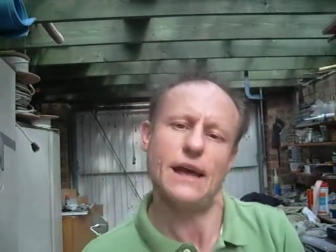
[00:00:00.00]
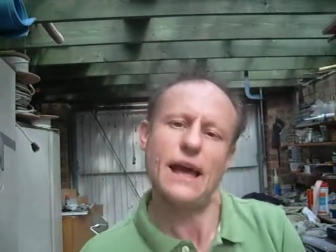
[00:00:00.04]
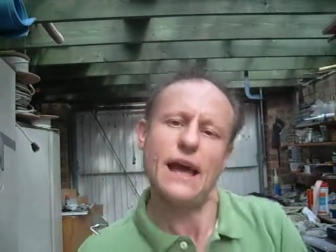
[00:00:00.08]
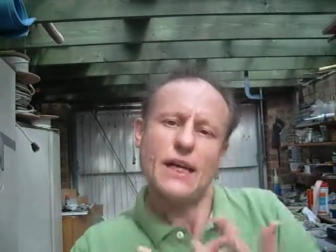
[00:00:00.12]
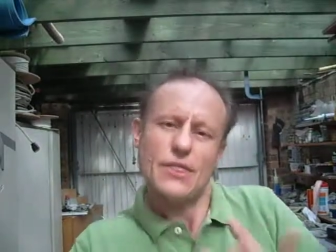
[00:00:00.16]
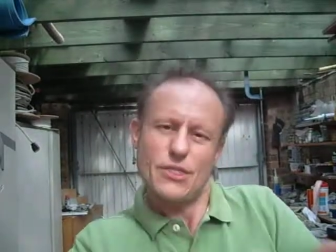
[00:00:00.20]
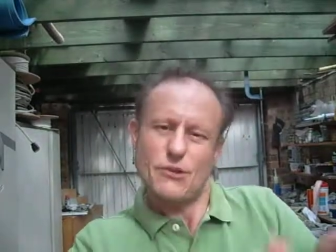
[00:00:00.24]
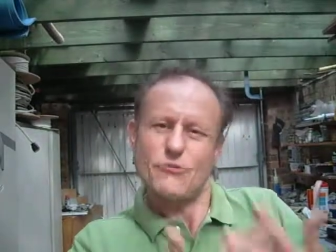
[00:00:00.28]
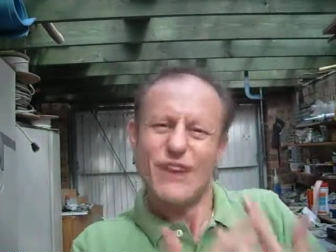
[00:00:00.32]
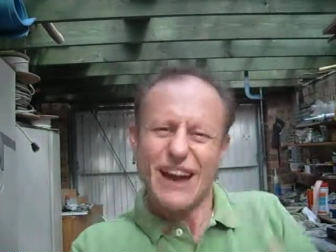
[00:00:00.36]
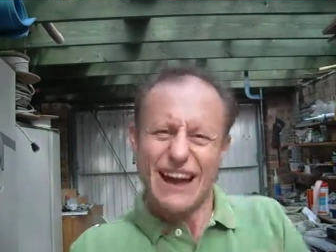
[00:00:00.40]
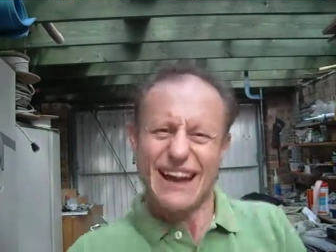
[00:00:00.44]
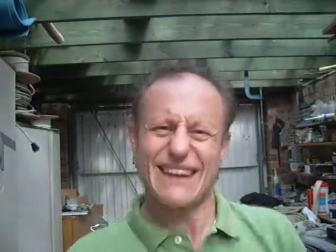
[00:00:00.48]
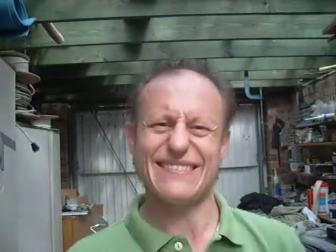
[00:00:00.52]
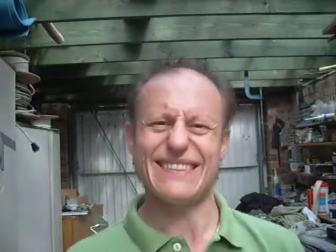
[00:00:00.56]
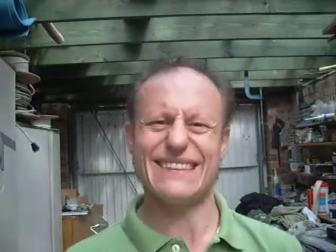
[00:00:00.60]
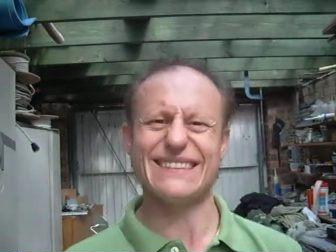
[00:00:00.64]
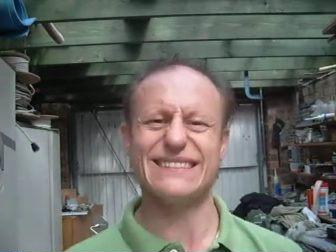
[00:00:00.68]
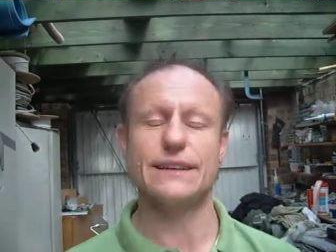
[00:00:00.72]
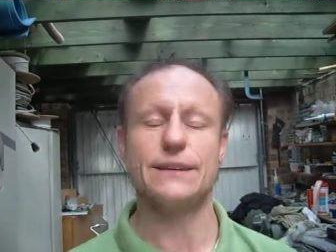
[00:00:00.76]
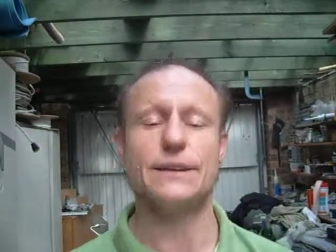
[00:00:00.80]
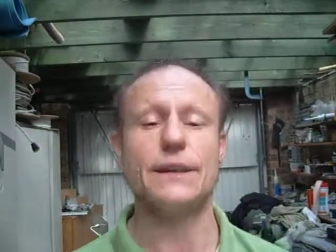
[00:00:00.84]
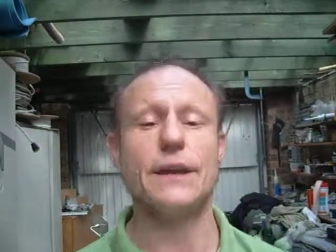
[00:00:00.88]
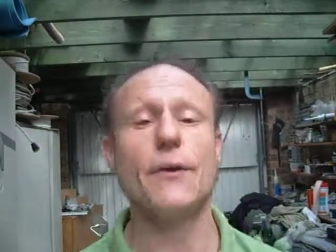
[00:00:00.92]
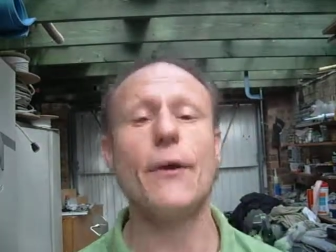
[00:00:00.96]
The right thing to
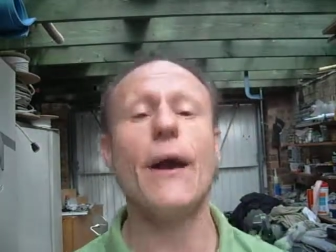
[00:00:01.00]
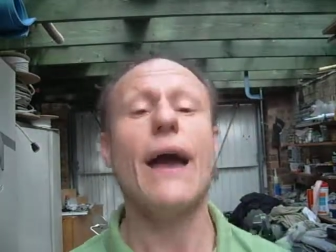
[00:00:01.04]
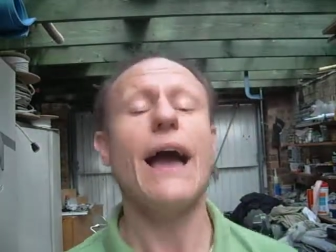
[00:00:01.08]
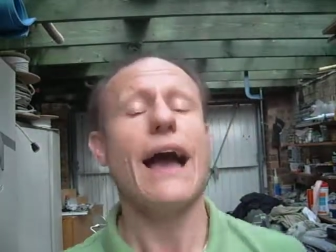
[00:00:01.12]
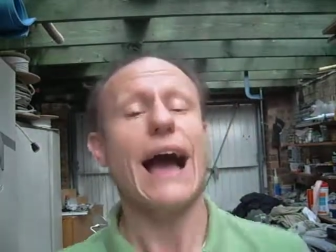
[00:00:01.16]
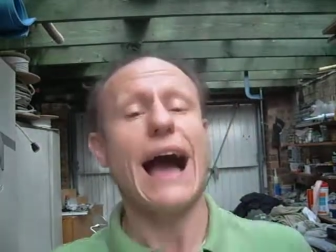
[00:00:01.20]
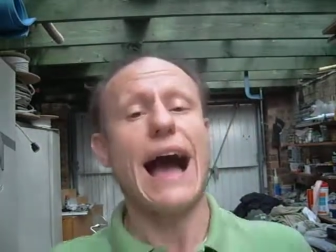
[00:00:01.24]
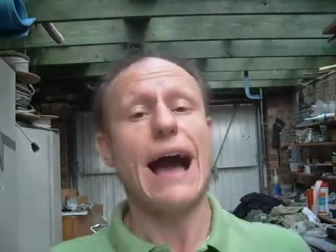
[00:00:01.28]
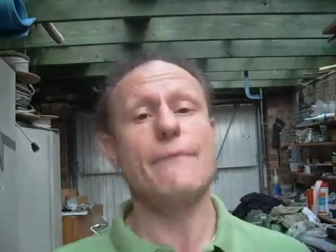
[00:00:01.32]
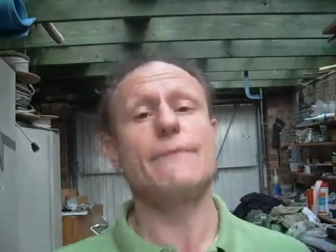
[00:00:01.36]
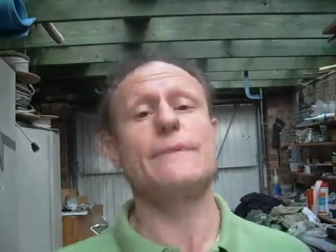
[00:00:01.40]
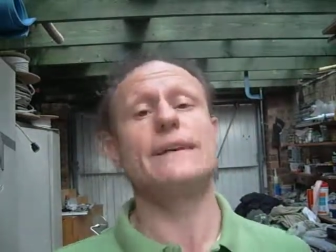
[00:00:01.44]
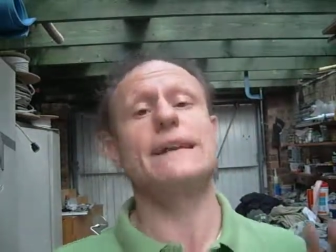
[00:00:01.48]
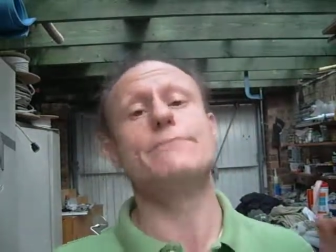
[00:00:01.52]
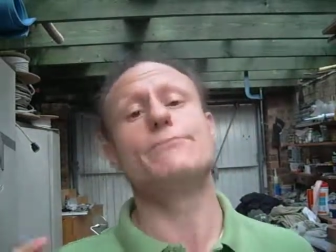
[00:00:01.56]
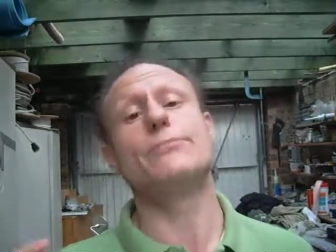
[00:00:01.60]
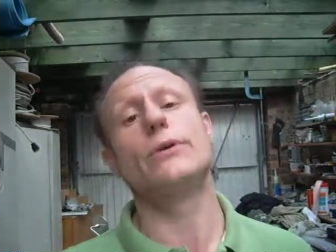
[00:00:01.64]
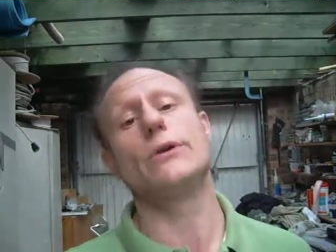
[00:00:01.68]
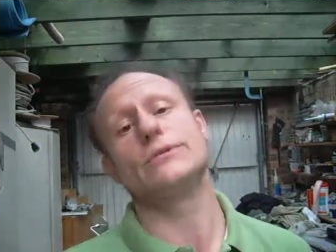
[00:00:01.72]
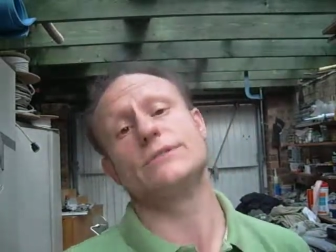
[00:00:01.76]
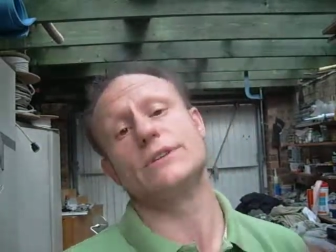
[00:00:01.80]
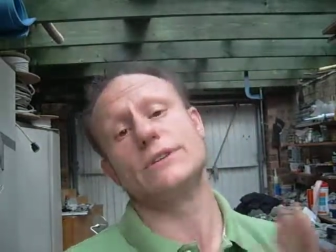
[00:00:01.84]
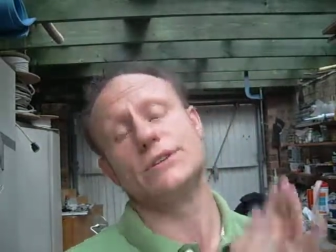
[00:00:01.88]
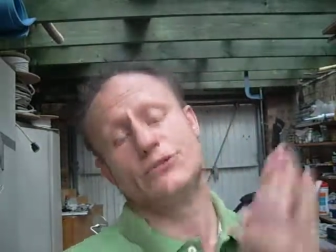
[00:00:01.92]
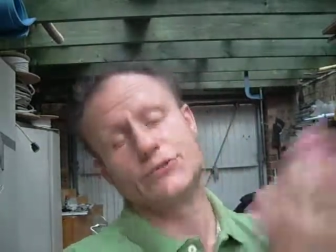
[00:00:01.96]
do, I'm going to
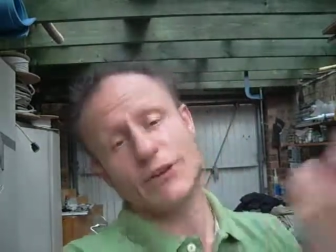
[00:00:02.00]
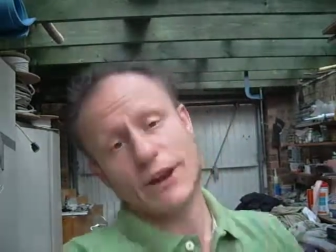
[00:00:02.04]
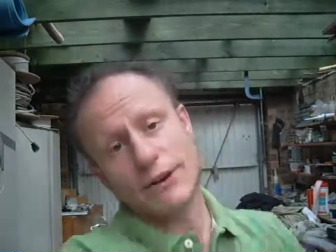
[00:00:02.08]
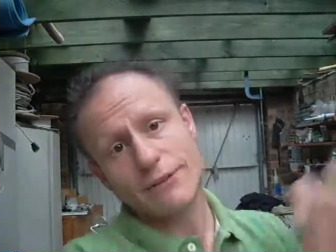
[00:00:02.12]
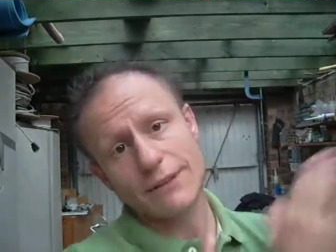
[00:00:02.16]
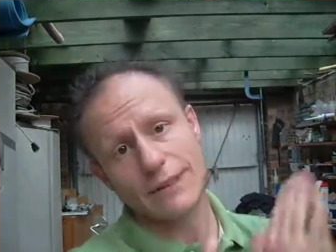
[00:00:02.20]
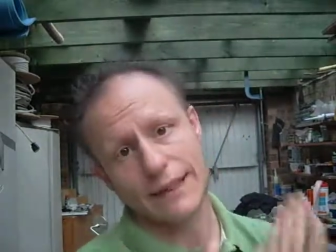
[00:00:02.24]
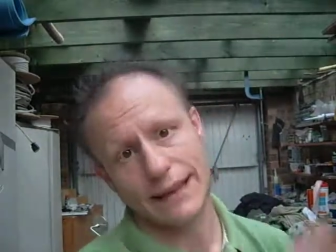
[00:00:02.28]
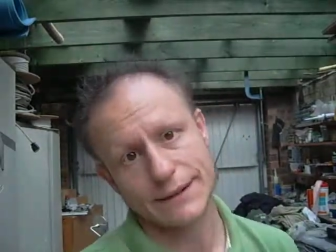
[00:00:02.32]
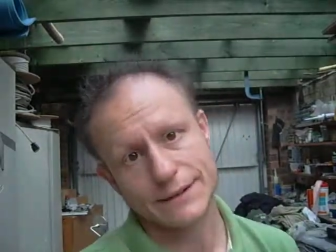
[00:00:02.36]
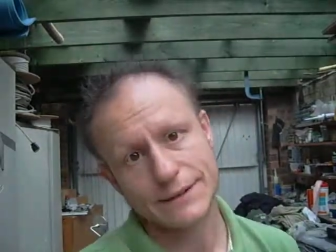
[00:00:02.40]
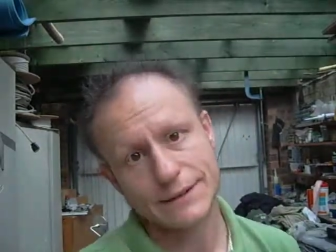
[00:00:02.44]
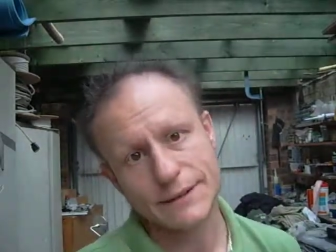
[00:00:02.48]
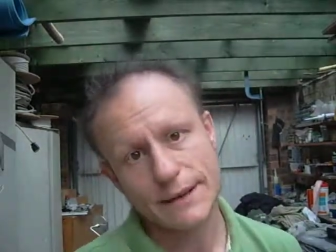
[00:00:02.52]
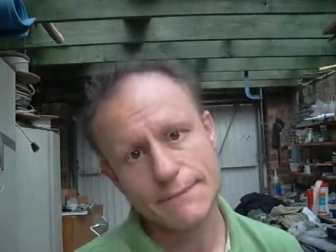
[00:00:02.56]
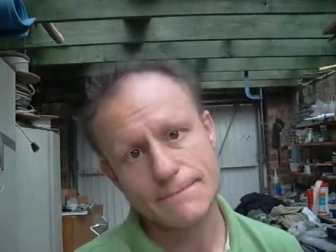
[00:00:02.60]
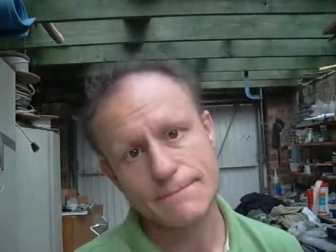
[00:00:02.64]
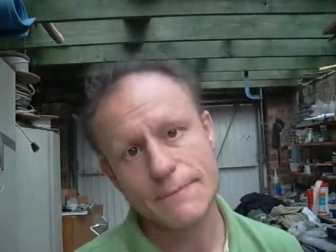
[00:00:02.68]
post a general answer.